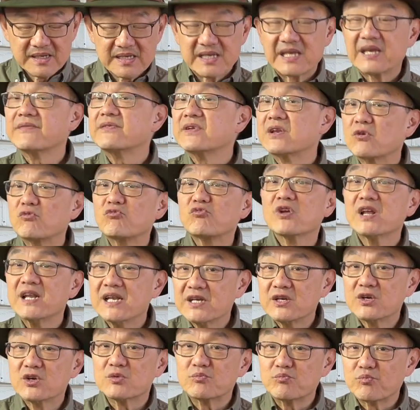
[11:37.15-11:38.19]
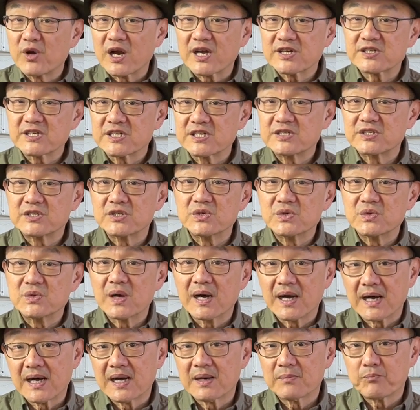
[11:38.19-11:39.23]
give it a really good brushing to
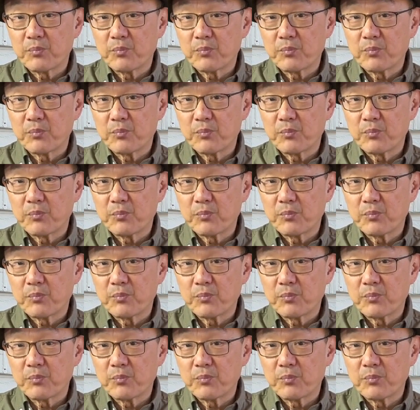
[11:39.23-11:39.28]
uh,